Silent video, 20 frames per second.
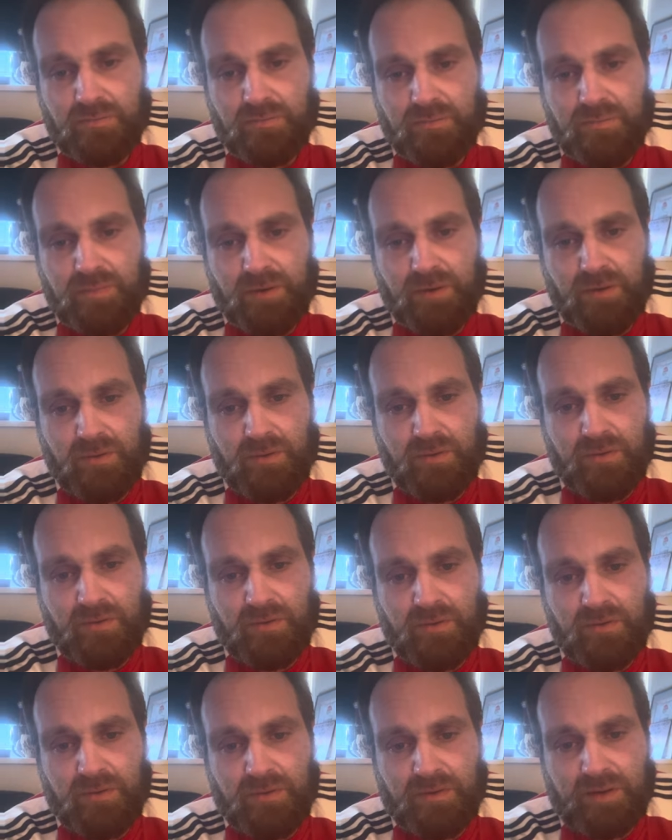but
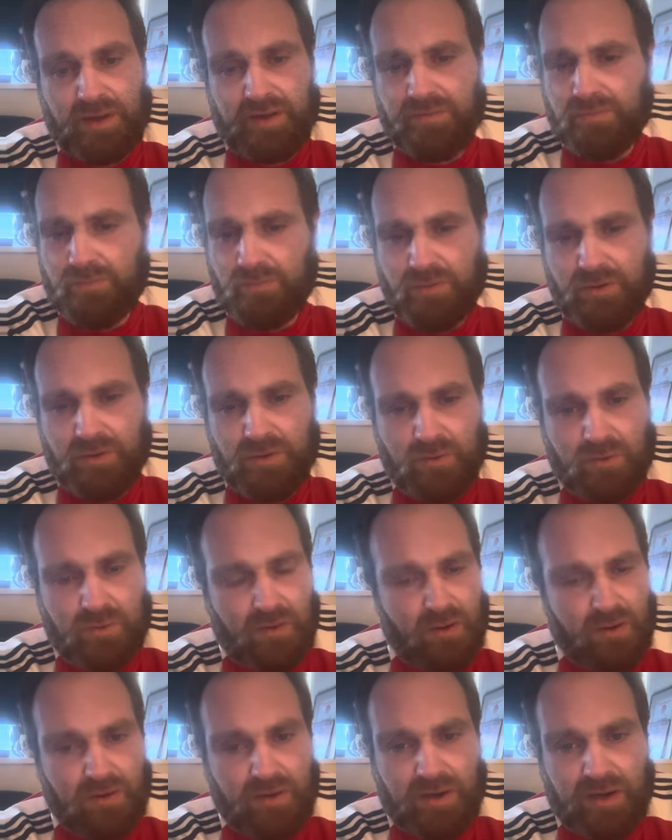haven't we all
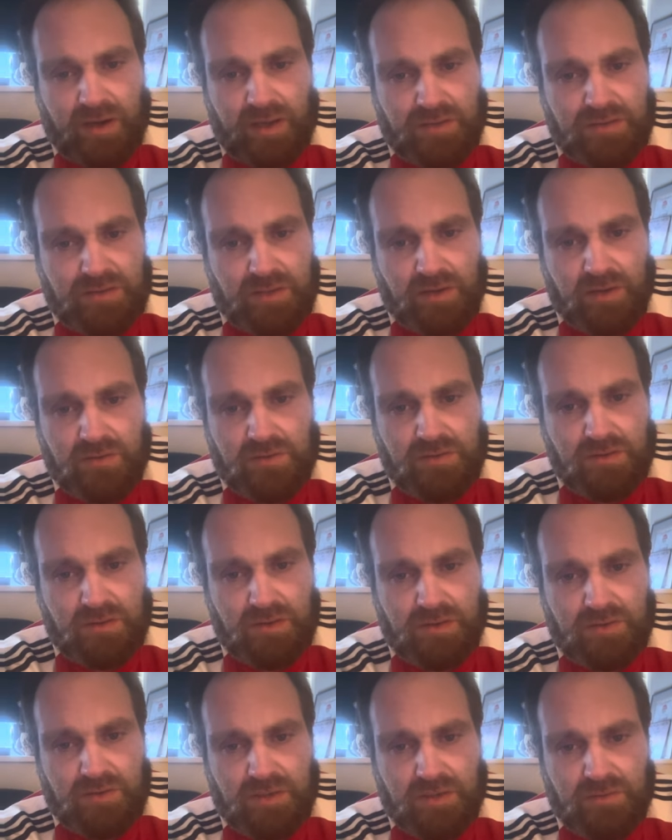got Galacticos in
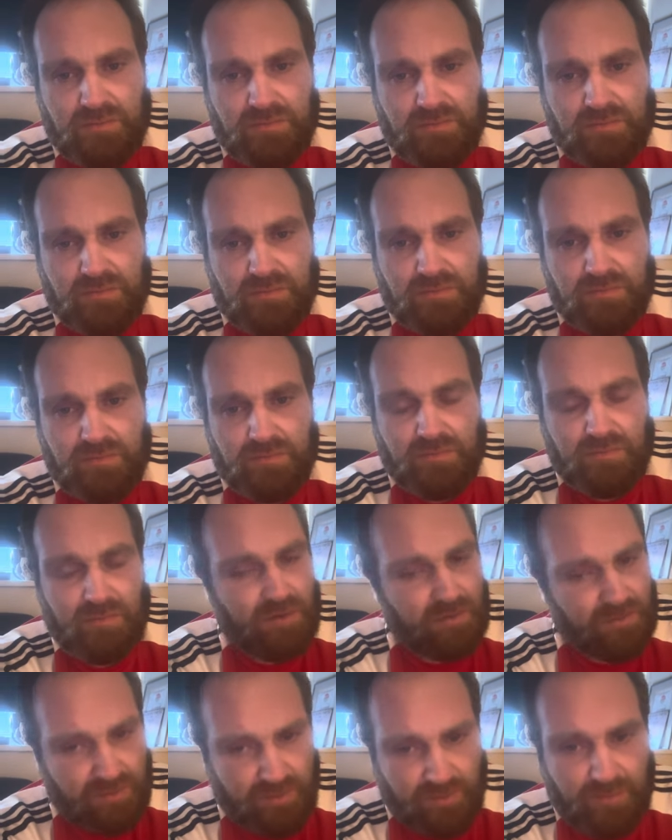our team?
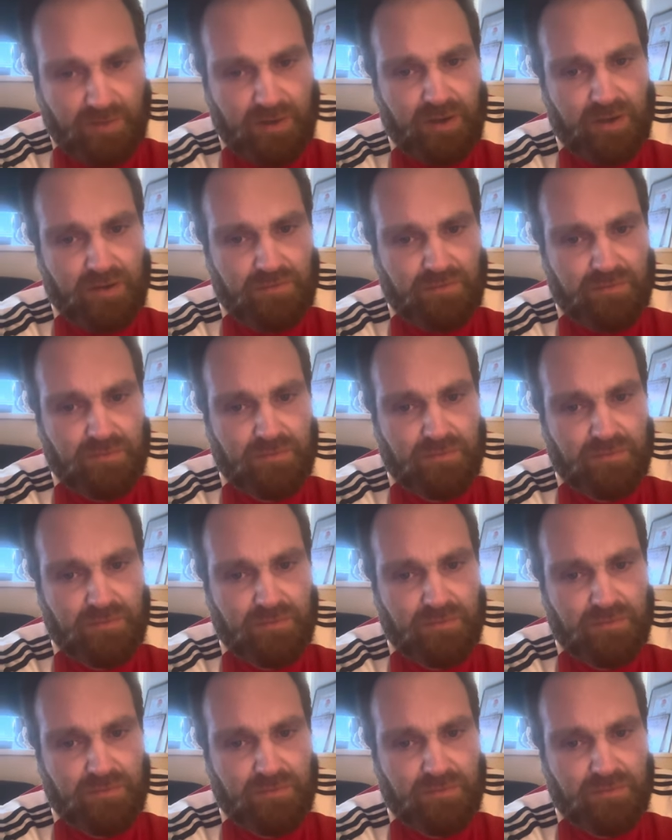I think we have.